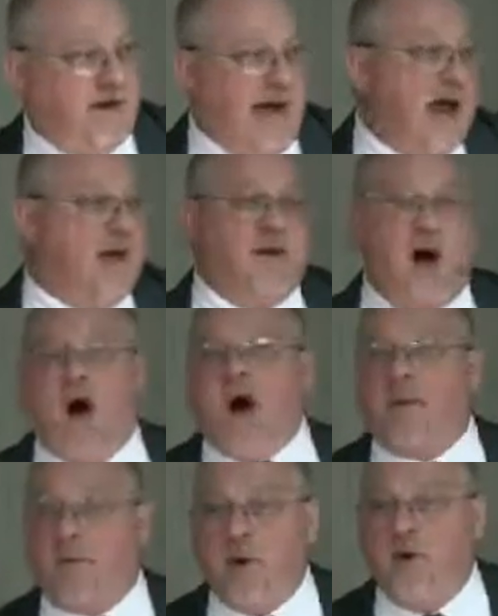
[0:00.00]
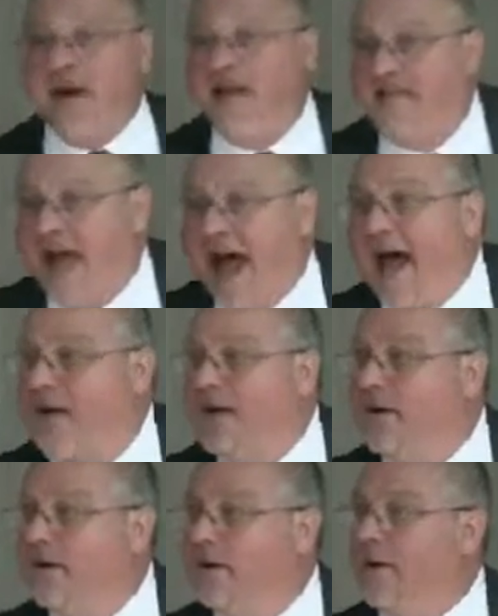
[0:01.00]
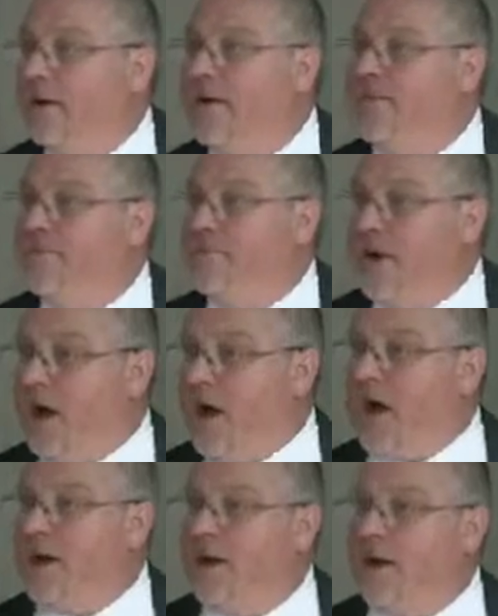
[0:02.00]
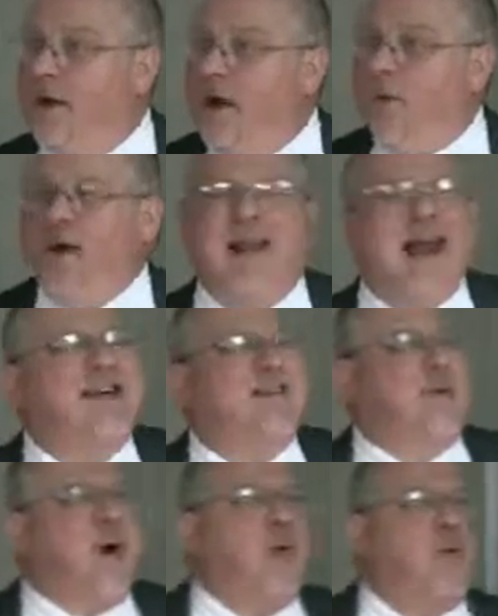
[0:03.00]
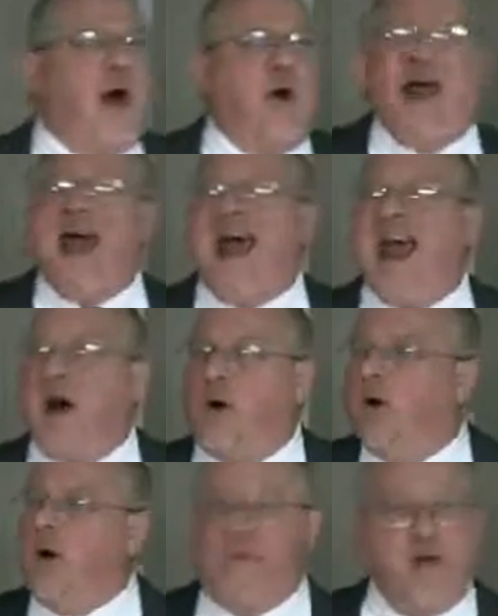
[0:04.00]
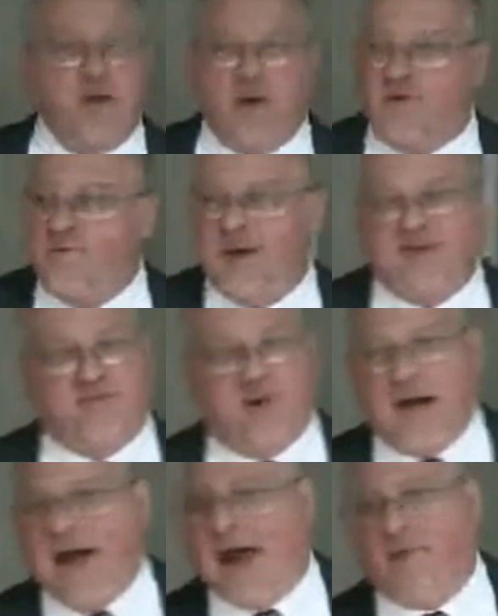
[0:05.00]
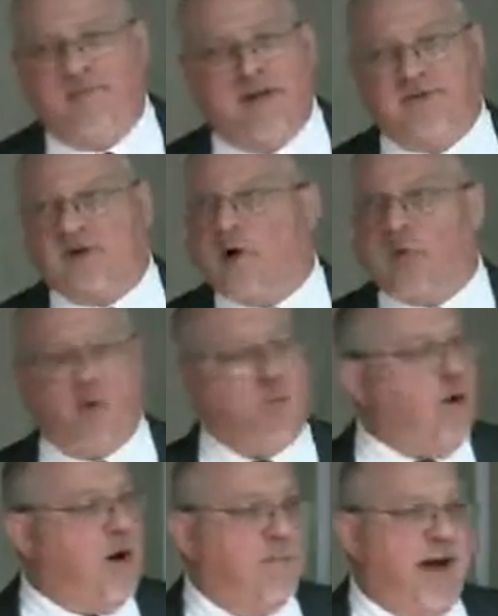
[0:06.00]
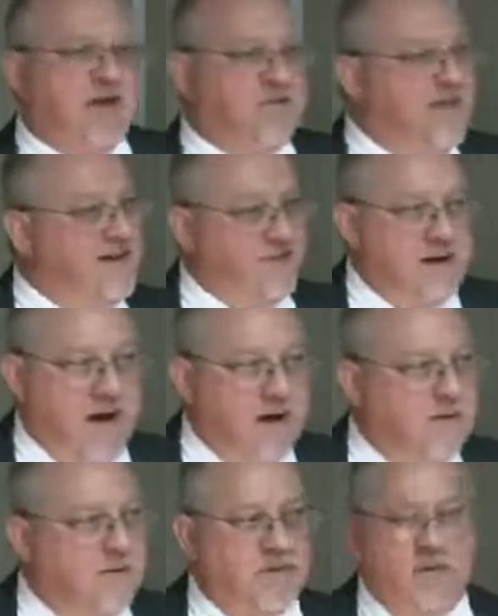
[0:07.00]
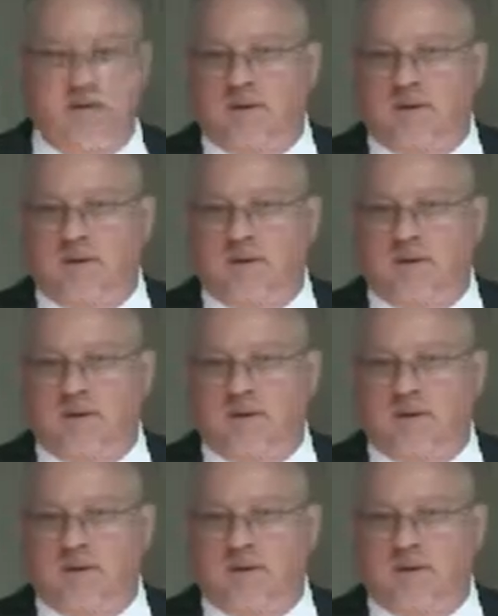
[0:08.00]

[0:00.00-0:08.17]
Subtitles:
Cloud and harp, who needs that? Huh? Well, at least I won't go to hell. Then you've missed the Lamb, if that's all you're worried about is missing hell.